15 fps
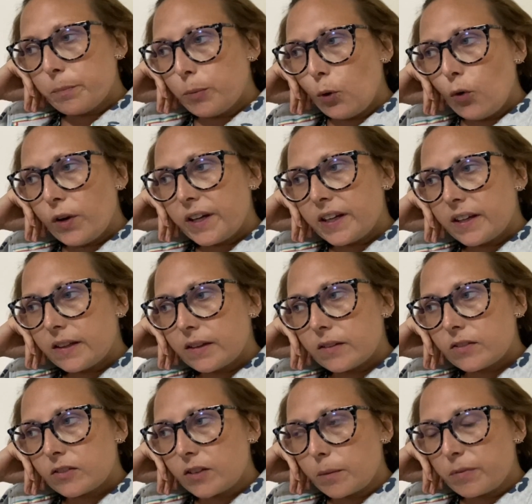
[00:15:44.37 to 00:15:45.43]

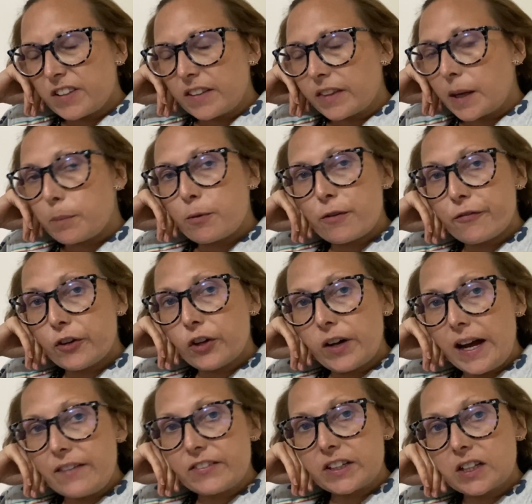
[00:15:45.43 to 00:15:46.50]
boys said they prefer
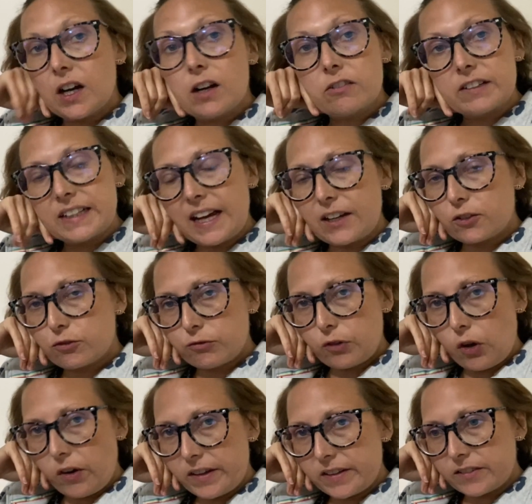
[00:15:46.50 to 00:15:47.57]
having curry and
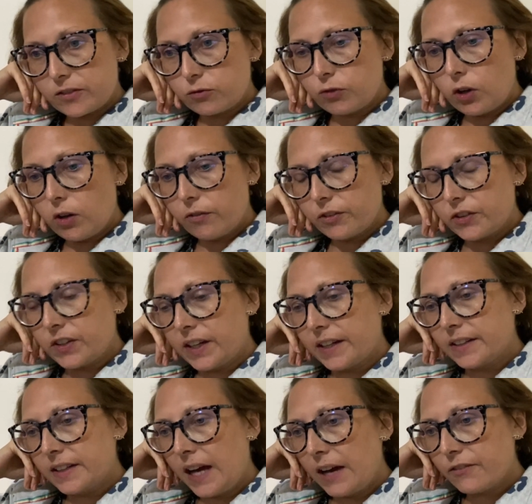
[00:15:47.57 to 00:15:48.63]
rice rather
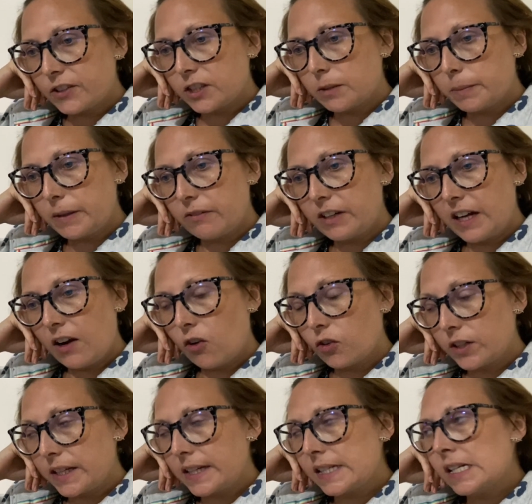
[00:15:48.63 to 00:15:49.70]
than having the
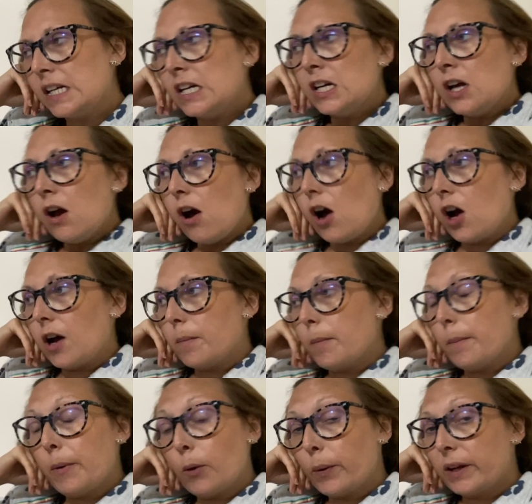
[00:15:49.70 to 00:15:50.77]
biryani.
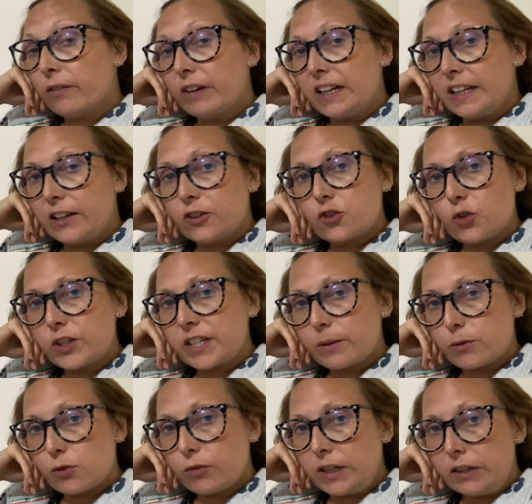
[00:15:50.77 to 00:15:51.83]
But we really enjoyed it. It
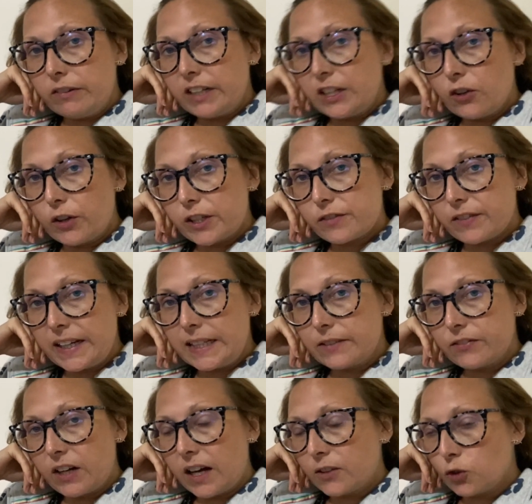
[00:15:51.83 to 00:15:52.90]
was a really, really nice
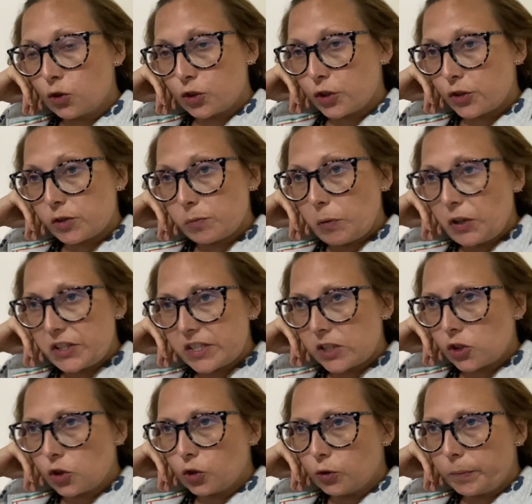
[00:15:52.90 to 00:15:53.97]
flavour and not too spicy
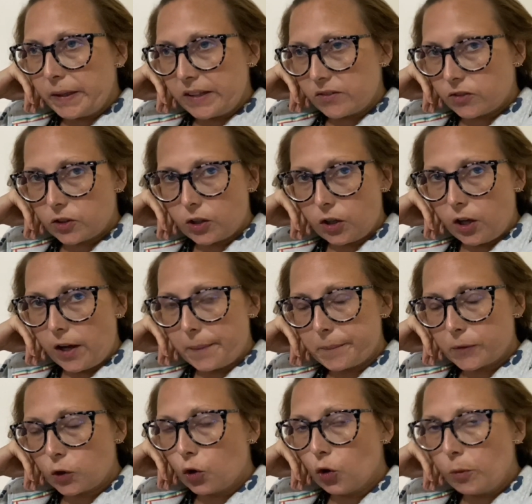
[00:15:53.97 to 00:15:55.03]
at all, being
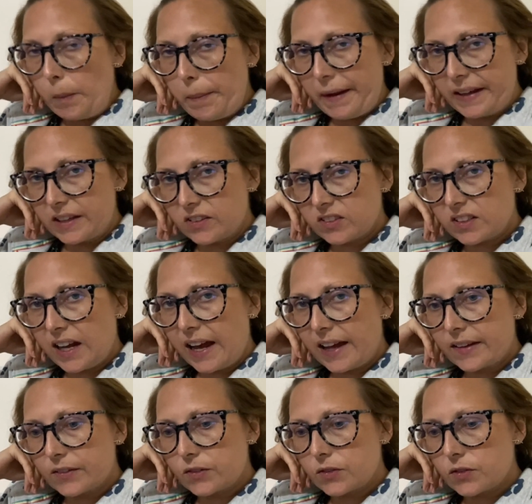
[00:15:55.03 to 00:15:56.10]
korma paste
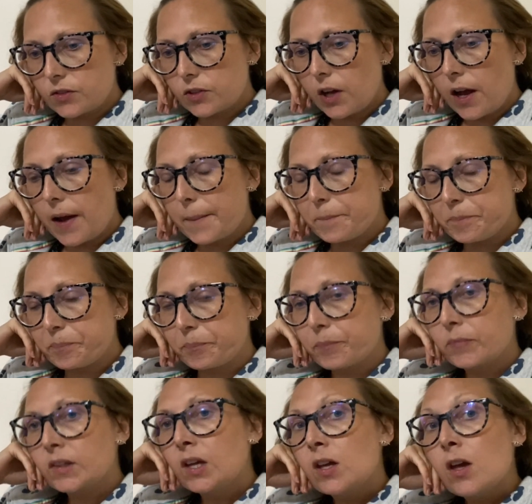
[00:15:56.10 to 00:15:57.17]
and
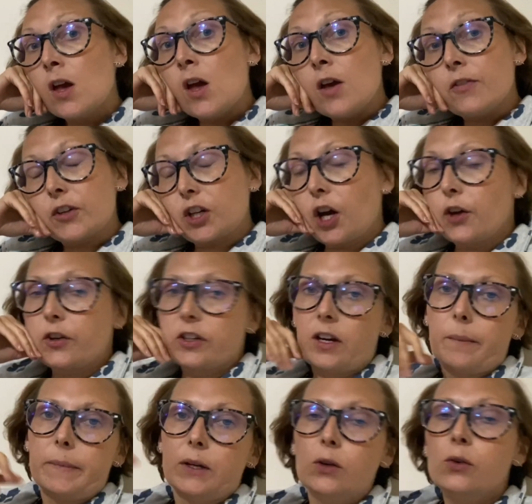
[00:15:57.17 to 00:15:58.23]
the
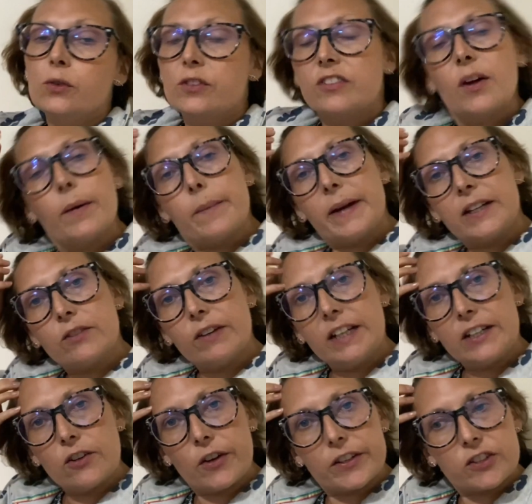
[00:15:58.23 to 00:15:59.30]
coconut milk. So it made a really
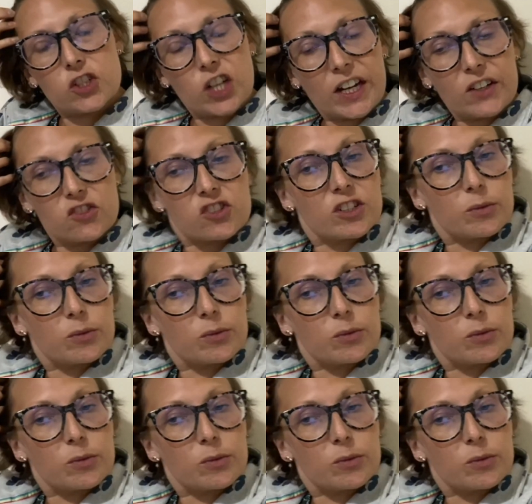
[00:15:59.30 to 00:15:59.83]
nice change and it